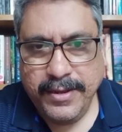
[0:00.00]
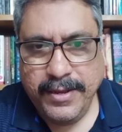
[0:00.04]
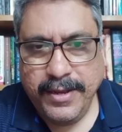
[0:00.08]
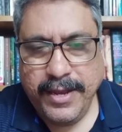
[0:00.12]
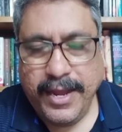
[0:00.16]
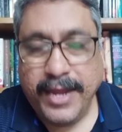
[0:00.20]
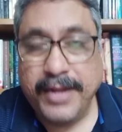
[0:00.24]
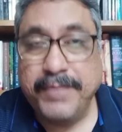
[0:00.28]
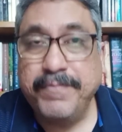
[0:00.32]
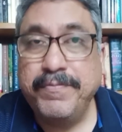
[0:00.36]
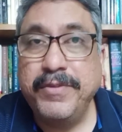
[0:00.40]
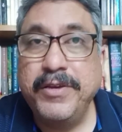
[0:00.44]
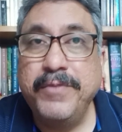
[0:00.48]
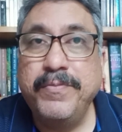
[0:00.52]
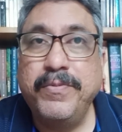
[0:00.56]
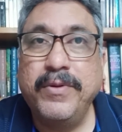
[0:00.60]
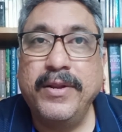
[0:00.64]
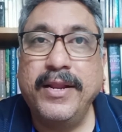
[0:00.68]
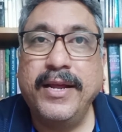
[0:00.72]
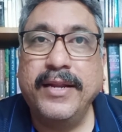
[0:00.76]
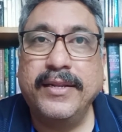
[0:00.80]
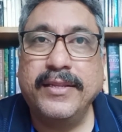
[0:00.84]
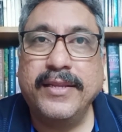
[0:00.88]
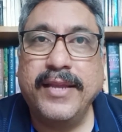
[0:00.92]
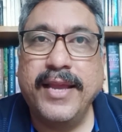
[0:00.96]
And people
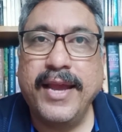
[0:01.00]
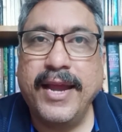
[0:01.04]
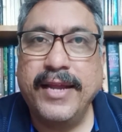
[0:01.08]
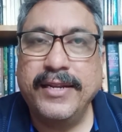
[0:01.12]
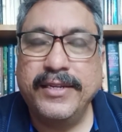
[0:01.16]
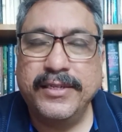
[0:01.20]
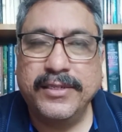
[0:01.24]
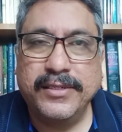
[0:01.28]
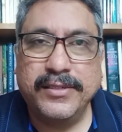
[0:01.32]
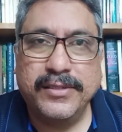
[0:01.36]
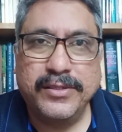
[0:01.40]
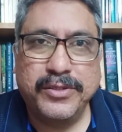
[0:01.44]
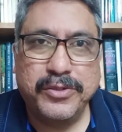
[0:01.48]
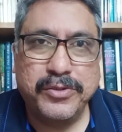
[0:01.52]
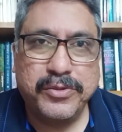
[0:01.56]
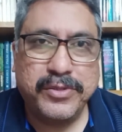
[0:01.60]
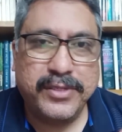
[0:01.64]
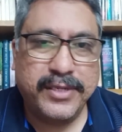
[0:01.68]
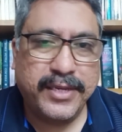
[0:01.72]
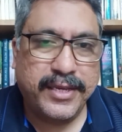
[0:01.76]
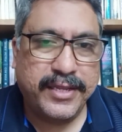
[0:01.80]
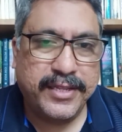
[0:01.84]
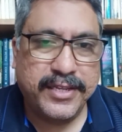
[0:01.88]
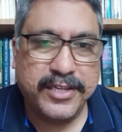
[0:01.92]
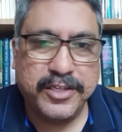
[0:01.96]
had gathered to
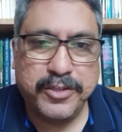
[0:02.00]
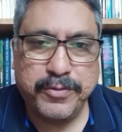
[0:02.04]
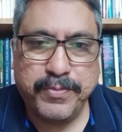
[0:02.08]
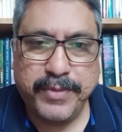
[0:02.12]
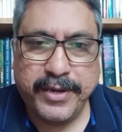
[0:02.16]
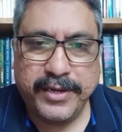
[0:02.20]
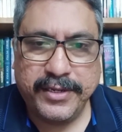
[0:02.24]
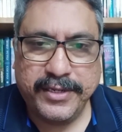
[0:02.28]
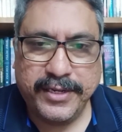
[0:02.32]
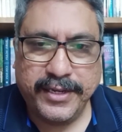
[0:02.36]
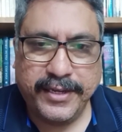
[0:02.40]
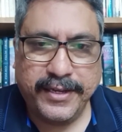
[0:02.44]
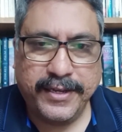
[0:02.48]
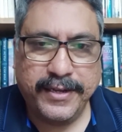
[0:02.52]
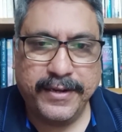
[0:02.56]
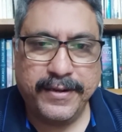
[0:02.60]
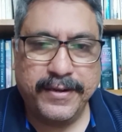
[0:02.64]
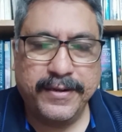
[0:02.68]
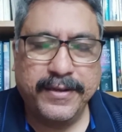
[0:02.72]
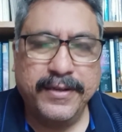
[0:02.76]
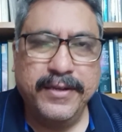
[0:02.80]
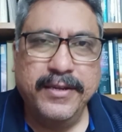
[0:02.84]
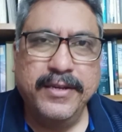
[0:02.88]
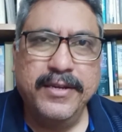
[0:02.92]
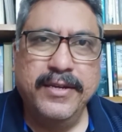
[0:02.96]
see this spectacle.
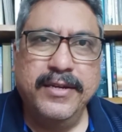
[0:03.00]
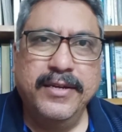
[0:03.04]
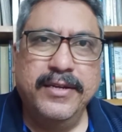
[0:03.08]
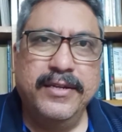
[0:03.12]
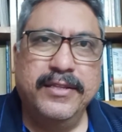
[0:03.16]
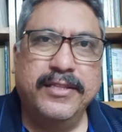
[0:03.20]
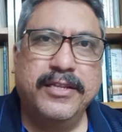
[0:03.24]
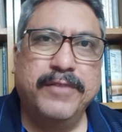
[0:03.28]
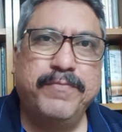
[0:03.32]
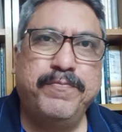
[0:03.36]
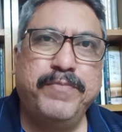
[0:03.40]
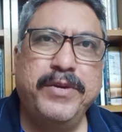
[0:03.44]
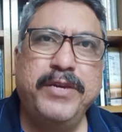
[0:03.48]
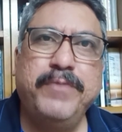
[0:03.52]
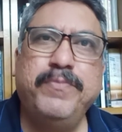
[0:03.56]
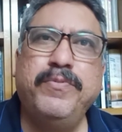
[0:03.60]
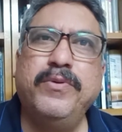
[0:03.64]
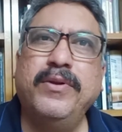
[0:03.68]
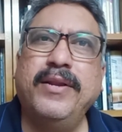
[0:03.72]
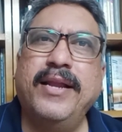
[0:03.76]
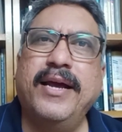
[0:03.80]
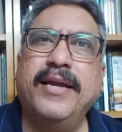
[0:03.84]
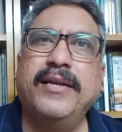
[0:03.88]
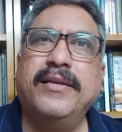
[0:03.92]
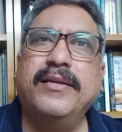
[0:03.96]
The
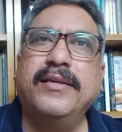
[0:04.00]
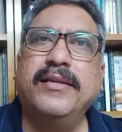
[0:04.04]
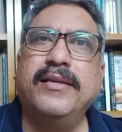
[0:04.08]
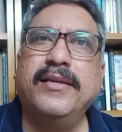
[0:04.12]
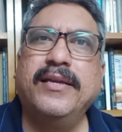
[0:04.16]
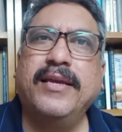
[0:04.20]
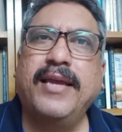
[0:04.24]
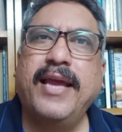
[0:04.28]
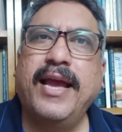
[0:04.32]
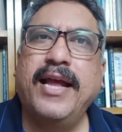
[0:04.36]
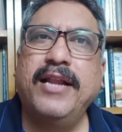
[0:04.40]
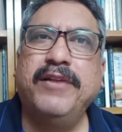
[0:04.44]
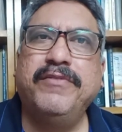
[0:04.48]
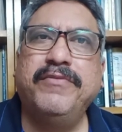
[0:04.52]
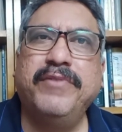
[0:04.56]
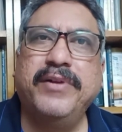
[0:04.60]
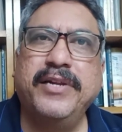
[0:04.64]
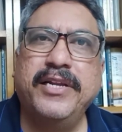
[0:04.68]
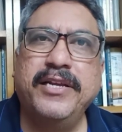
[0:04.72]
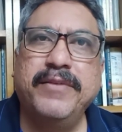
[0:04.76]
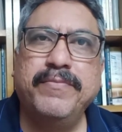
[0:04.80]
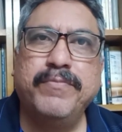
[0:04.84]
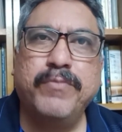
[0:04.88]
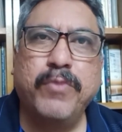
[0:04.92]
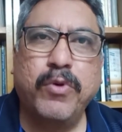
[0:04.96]
people at
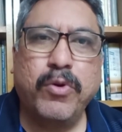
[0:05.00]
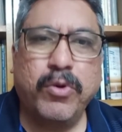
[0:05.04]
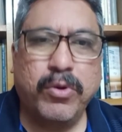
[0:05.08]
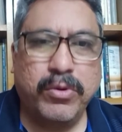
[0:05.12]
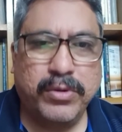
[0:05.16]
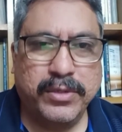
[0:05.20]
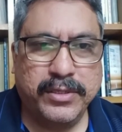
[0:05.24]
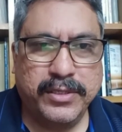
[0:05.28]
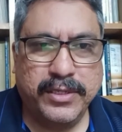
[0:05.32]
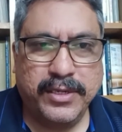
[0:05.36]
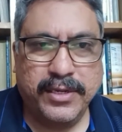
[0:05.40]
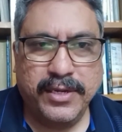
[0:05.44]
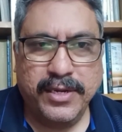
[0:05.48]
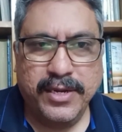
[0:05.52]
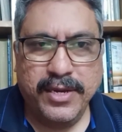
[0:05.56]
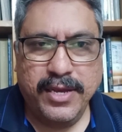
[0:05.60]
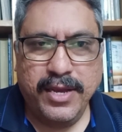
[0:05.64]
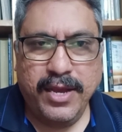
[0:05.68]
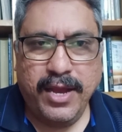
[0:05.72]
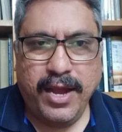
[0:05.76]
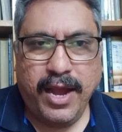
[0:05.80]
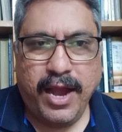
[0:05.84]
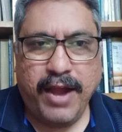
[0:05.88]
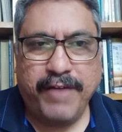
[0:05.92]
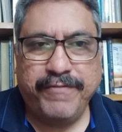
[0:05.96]
Calvary mourned
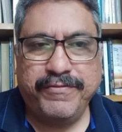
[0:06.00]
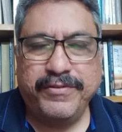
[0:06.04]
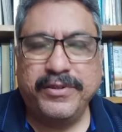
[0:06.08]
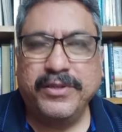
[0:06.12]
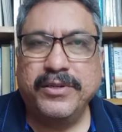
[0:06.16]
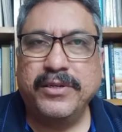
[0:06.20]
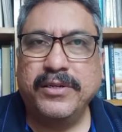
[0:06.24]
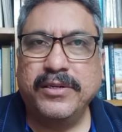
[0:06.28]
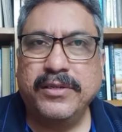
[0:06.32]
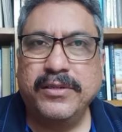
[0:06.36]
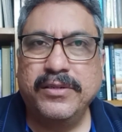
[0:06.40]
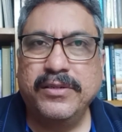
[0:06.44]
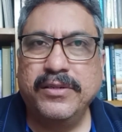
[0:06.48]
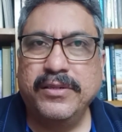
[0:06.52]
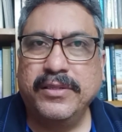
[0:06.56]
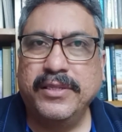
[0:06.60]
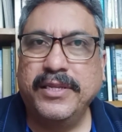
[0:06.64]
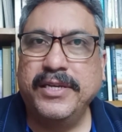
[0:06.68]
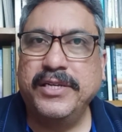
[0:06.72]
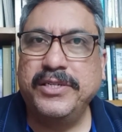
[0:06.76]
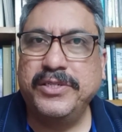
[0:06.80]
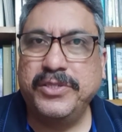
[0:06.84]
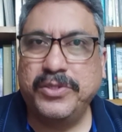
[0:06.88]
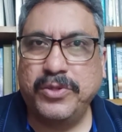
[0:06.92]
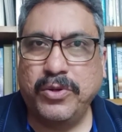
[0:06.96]
after
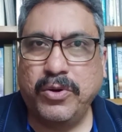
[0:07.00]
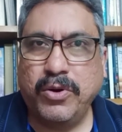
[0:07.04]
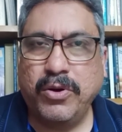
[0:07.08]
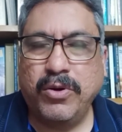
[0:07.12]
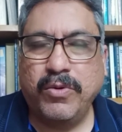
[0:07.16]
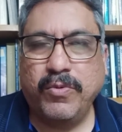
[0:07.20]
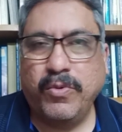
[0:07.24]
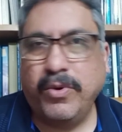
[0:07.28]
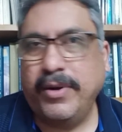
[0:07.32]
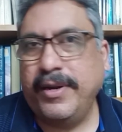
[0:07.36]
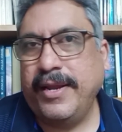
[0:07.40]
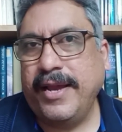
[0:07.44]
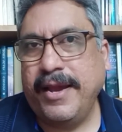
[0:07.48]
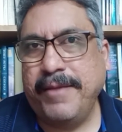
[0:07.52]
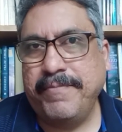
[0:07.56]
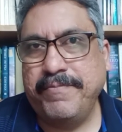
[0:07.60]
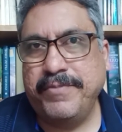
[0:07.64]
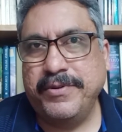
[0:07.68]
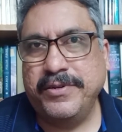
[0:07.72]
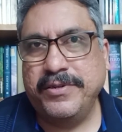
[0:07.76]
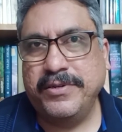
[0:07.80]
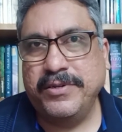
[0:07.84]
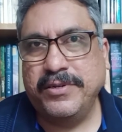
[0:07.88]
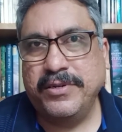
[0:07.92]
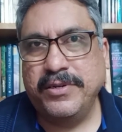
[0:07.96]
they saw what
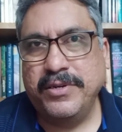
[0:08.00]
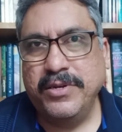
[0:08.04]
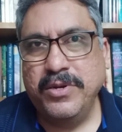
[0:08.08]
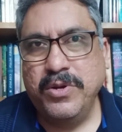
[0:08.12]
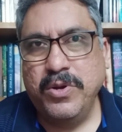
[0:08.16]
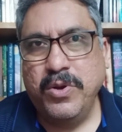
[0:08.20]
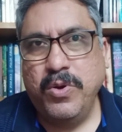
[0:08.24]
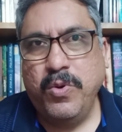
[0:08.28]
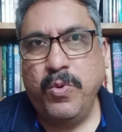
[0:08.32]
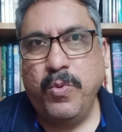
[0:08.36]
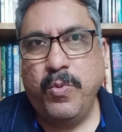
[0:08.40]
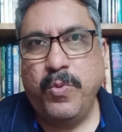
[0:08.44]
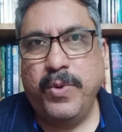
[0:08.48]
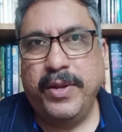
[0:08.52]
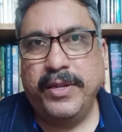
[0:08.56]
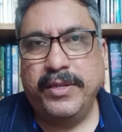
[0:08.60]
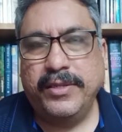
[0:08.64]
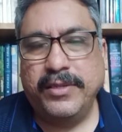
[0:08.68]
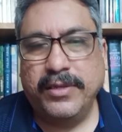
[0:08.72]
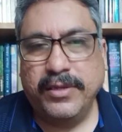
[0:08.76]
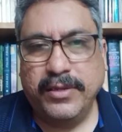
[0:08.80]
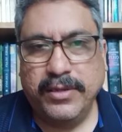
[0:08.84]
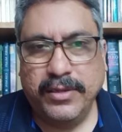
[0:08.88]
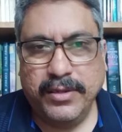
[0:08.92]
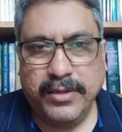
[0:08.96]
happened
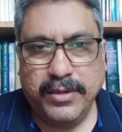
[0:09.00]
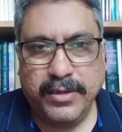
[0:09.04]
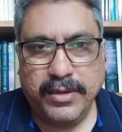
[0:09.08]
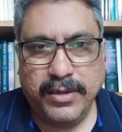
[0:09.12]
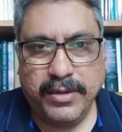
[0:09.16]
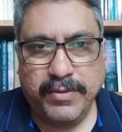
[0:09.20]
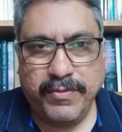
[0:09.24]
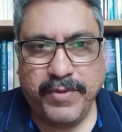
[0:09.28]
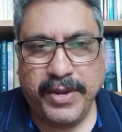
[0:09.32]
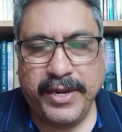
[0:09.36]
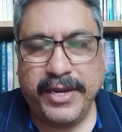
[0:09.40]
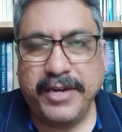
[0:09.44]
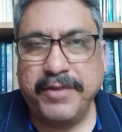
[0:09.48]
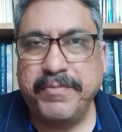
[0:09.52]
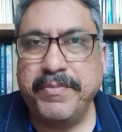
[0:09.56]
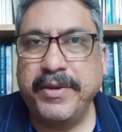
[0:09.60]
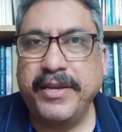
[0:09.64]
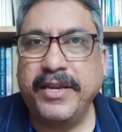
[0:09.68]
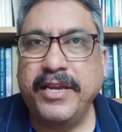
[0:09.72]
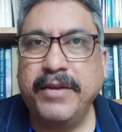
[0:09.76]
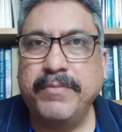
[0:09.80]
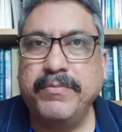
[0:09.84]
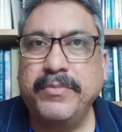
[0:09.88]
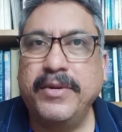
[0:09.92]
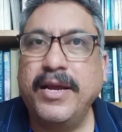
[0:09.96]
with when it
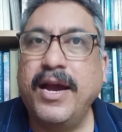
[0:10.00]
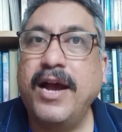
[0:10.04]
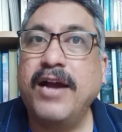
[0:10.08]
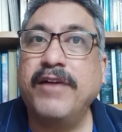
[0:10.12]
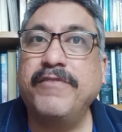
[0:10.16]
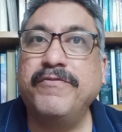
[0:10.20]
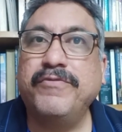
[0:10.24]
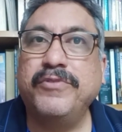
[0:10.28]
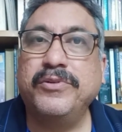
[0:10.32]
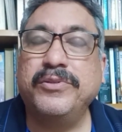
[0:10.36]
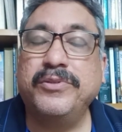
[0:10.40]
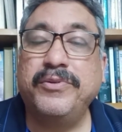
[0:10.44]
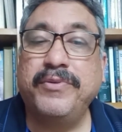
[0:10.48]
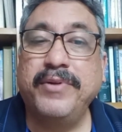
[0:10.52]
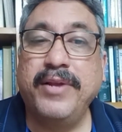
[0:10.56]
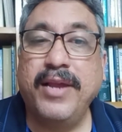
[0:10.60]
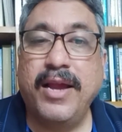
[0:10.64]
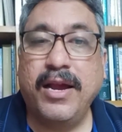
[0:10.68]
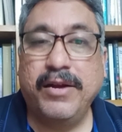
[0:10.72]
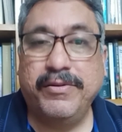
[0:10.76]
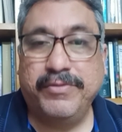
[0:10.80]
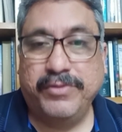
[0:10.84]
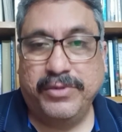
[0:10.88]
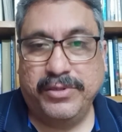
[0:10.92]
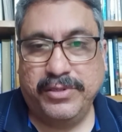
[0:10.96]
became dark for three
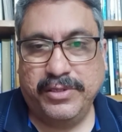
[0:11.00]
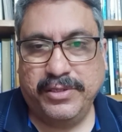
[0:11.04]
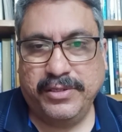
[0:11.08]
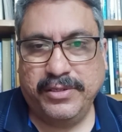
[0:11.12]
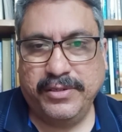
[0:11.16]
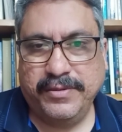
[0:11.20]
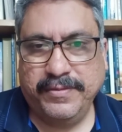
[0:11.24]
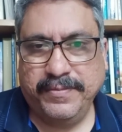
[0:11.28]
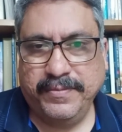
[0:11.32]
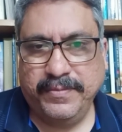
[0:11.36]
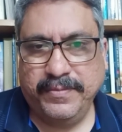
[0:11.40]
hours.